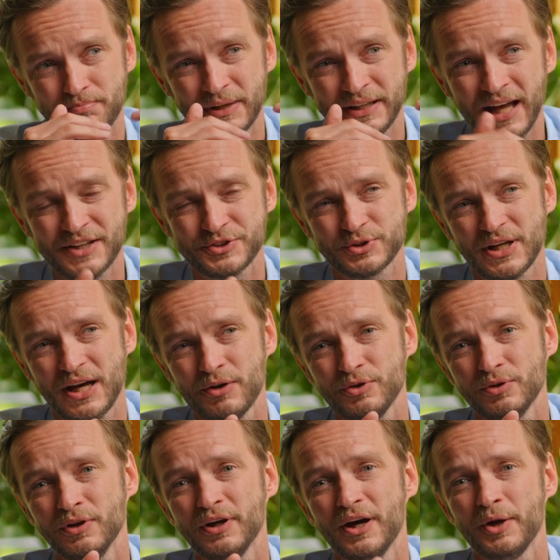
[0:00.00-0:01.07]
but that's how
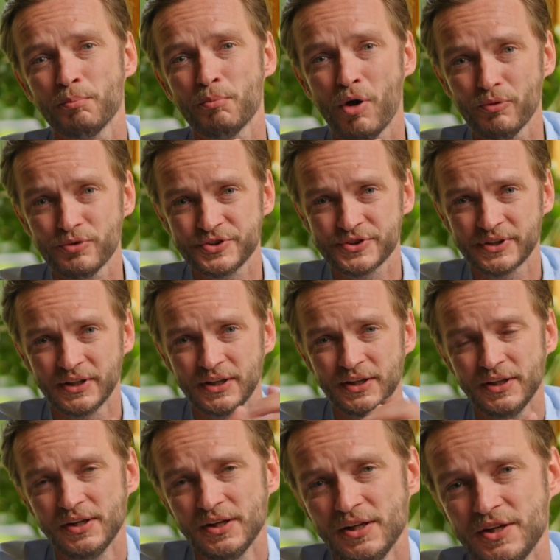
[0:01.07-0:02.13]
you learn most.
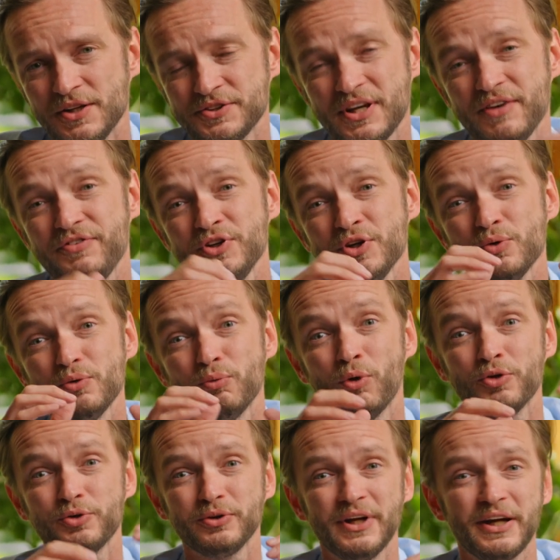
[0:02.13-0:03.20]
So if you
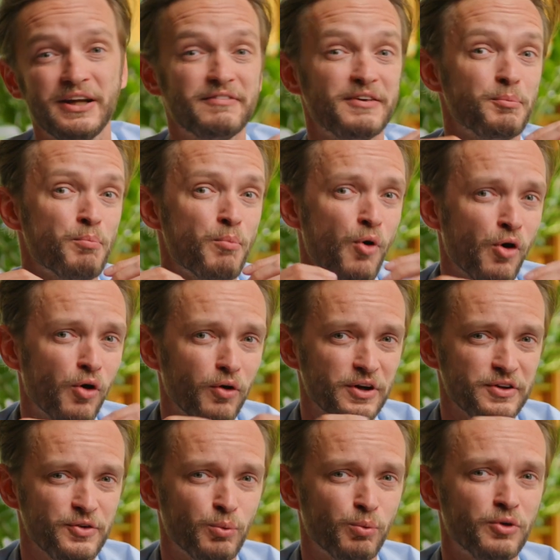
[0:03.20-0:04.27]
want to learn even more,
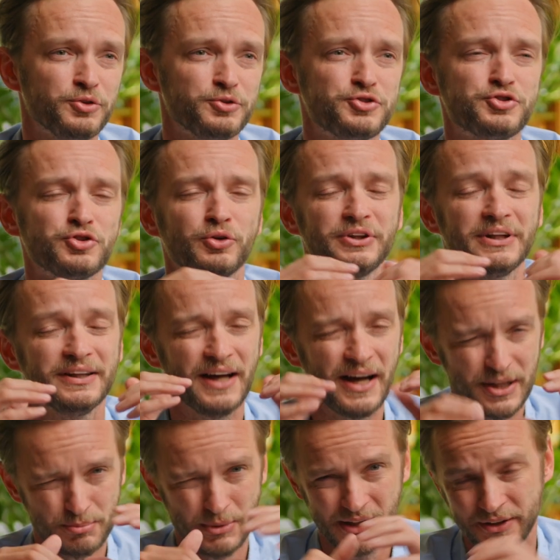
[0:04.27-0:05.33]
if you want to join a
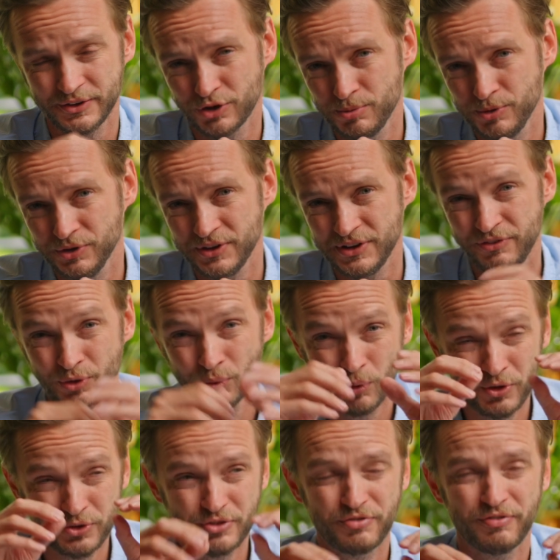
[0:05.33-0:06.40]
like-minded community, if you
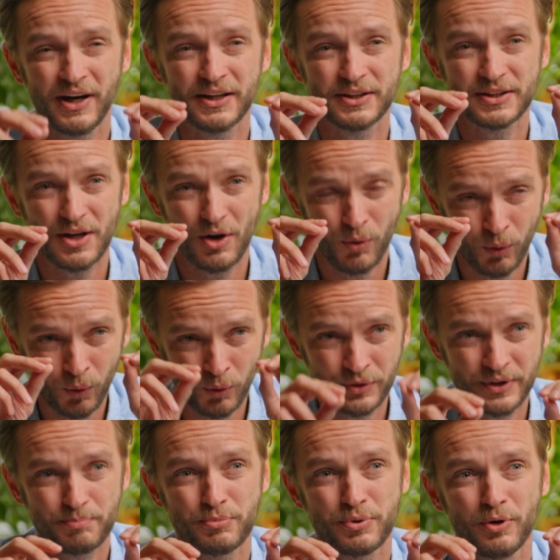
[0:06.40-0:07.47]
want to find all
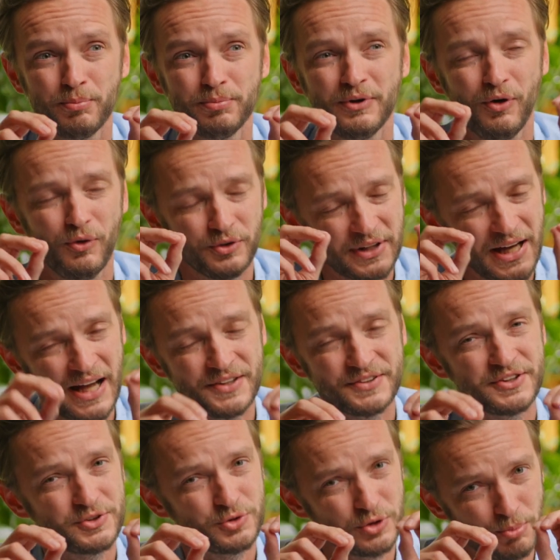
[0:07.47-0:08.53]
the
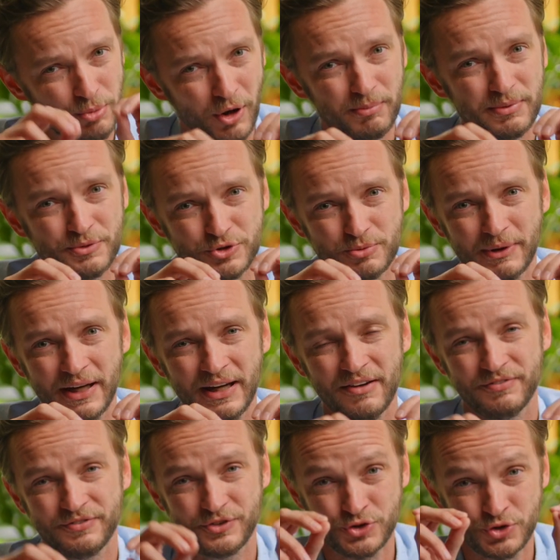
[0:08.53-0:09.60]
answers to the problems you might
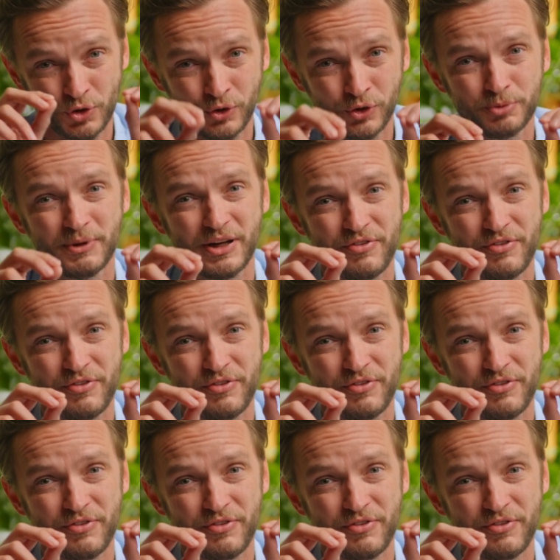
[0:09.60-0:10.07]
have, join my